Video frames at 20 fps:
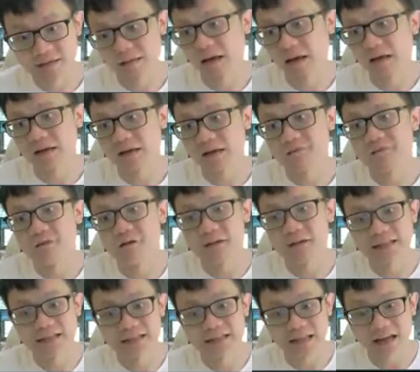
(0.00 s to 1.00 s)
Yeah, it's
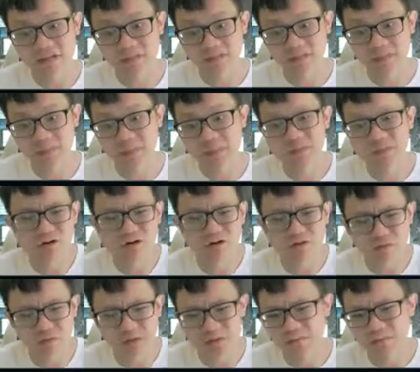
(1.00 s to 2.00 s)
falling down. Maybe
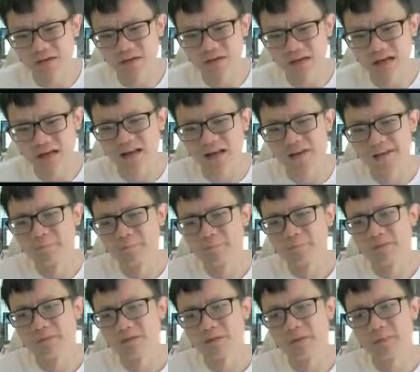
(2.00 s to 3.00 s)
old people, huh?
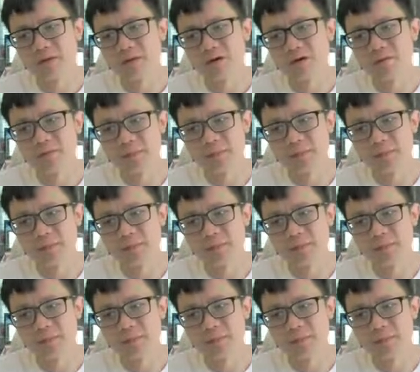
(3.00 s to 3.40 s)
Maybe old